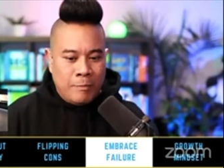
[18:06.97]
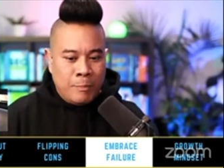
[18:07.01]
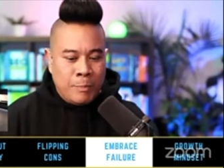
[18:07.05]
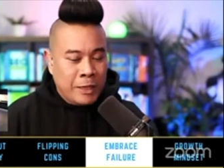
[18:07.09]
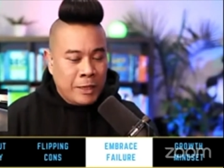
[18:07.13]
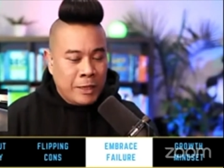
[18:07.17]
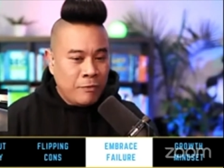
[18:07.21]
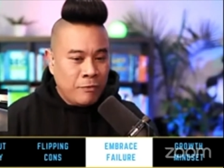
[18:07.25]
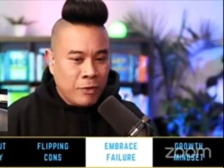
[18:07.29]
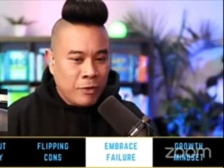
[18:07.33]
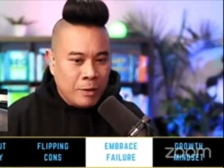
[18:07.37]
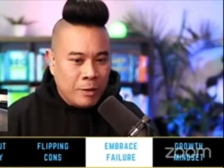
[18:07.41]

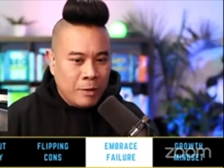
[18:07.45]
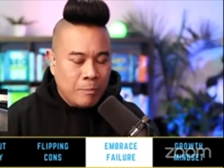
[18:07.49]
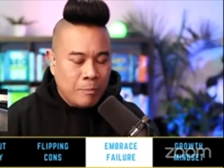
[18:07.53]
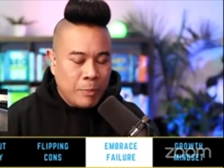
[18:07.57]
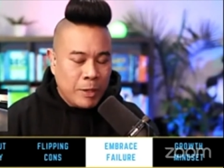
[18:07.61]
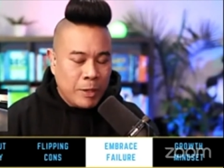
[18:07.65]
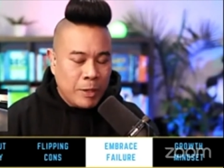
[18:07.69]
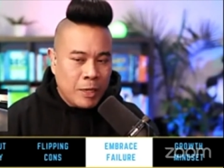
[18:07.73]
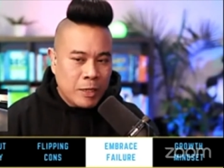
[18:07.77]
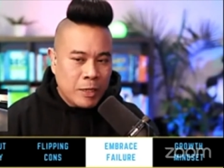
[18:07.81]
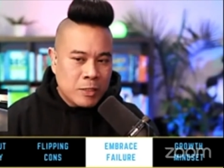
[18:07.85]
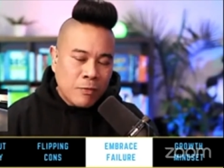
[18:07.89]
believe in,
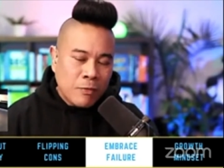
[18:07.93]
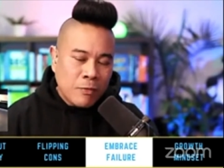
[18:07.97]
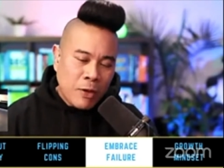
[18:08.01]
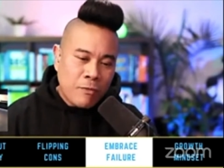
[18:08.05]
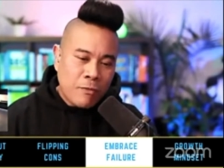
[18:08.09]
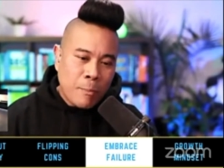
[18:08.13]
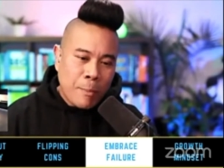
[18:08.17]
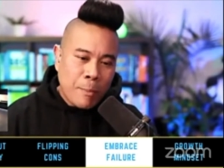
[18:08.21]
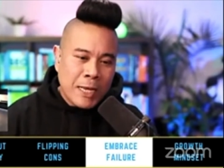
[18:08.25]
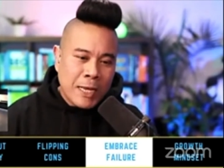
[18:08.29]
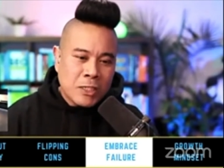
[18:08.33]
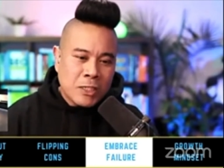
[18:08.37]
because if
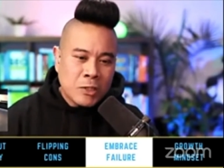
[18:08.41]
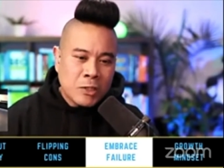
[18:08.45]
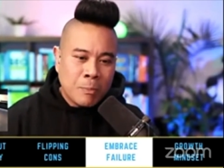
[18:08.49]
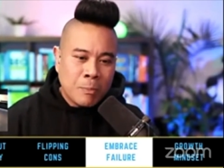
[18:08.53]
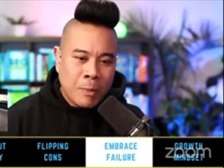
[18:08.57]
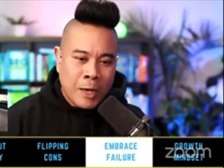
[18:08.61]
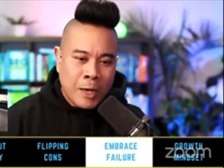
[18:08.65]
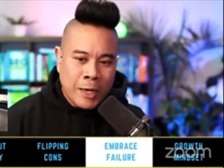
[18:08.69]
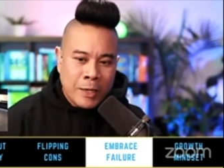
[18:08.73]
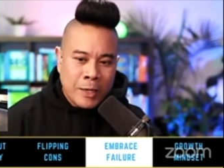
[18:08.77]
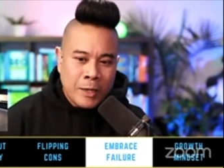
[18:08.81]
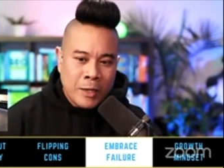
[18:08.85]
you have a
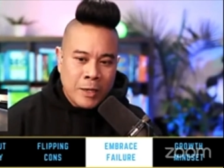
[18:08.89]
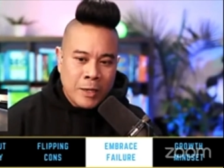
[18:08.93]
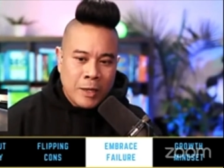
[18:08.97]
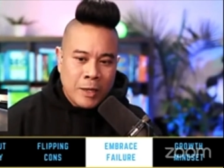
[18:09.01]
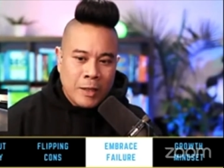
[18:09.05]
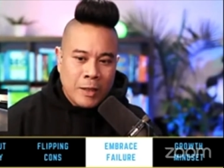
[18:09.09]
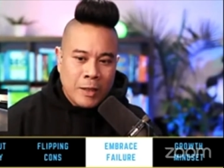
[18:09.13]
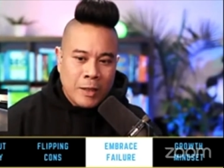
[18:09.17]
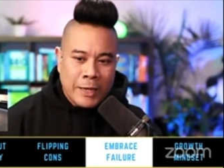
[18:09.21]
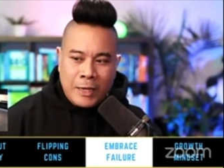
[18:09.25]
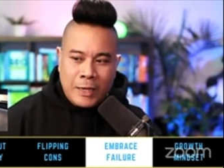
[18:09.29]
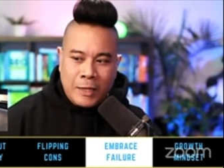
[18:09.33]
mastermind,
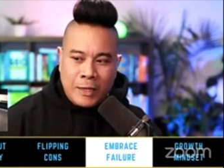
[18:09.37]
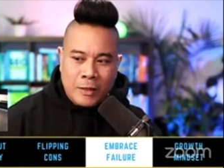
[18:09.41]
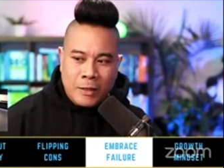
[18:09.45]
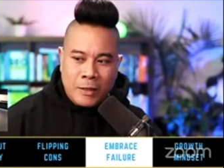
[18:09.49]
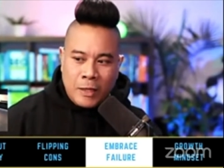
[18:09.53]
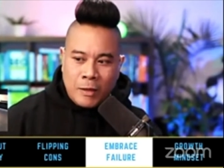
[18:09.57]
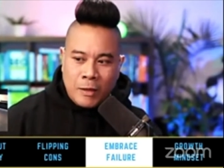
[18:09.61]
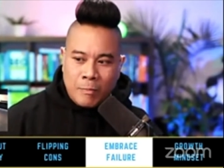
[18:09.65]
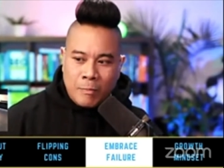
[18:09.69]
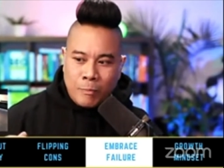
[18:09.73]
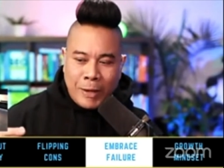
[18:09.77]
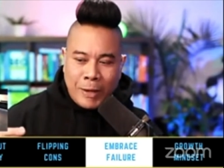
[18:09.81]
like
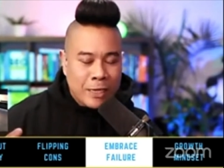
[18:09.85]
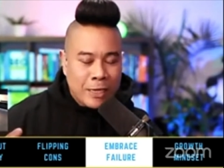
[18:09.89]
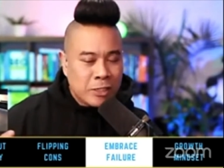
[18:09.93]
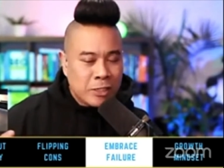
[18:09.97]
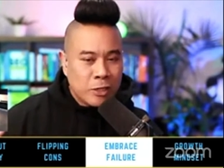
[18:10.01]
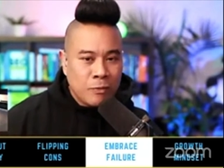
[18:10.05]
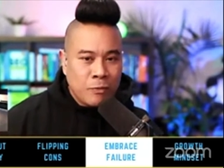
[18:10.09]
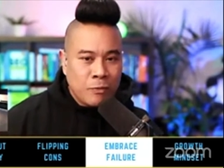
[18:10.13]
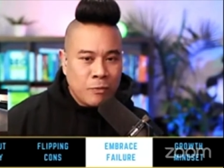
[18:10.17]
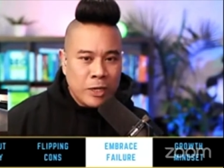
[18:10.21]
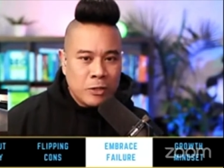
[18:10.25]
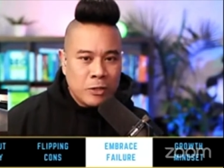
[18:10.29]
my
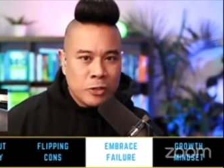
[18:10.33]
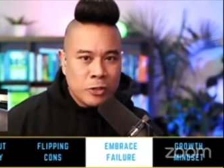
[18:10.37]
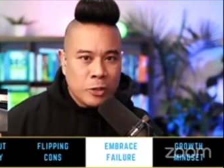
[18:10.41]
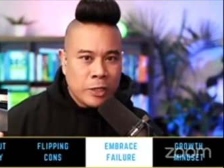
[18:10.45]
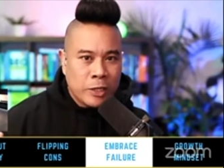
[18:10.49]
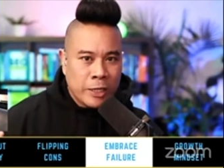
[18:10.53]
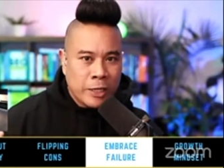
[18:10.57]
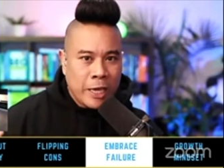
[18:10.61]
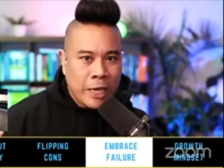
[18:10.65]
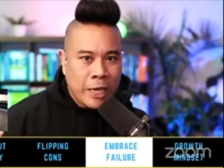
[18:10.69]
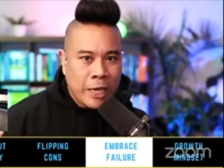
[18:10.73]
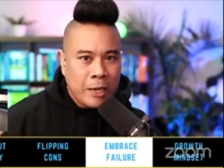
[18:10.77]
SEO video
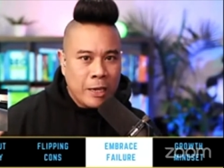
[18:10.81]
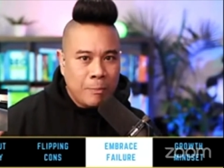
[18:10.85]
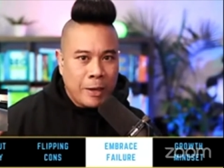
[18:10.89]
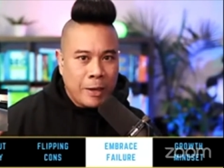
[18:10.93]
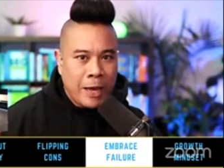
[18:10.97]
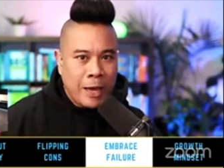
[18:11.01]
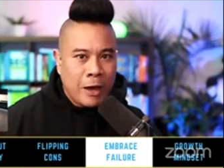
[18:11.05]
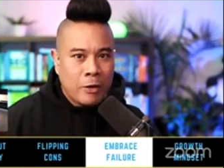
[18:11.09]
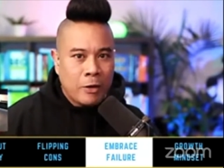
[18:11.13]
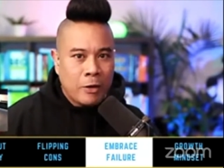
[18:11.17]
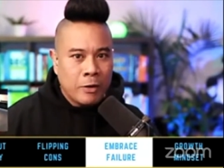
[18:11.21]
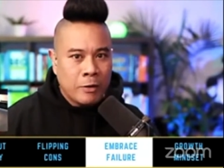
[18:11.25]
show
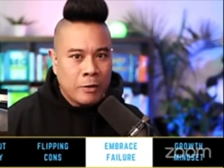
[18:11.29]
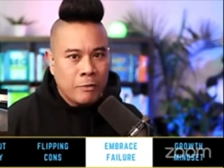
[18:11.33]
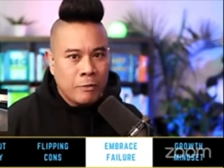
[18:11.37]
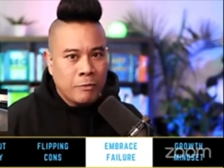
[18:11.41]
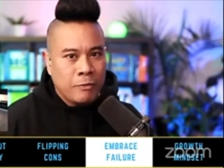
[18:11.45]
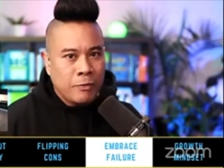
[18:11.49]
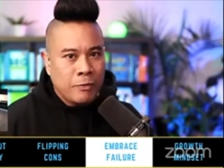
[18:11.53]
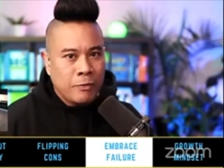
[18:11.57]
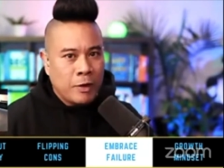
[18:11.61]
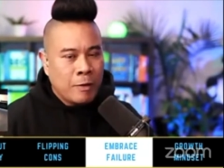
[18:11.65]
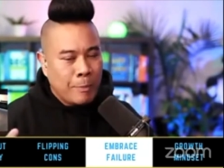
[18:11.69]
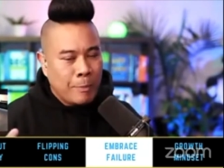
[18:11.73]
came out
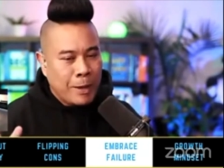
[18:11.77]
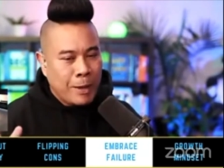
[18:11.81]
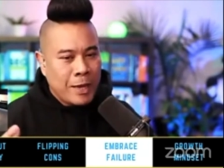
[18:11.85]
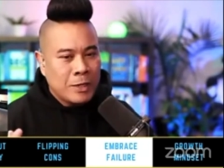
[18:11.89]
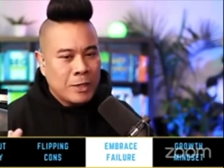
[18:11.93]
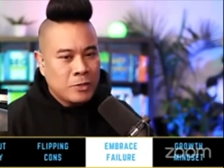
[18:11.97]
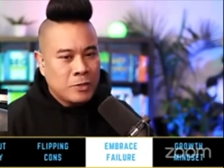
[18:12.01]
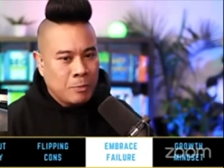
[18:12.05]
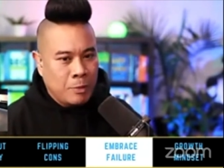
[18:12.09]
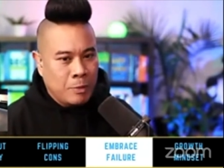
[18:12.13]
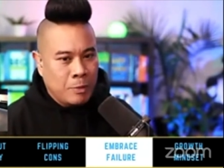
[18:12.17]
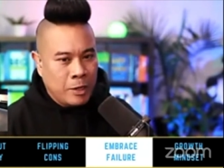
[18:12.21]
of a
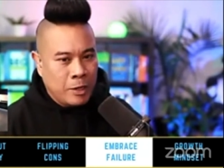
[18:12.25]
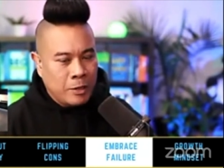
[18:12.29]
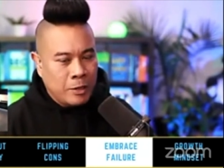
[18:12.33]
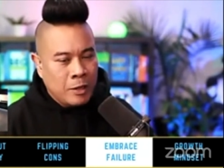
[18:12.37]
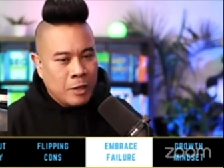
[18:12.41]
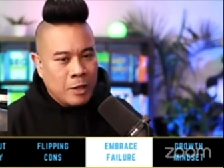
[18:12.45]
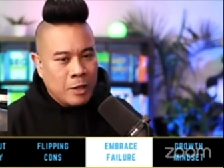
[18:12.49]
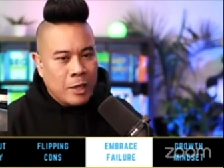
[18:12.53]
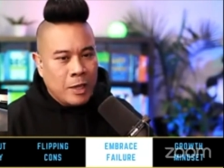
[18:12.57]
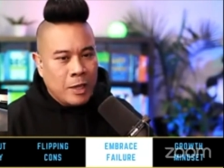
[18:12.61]
mastermind.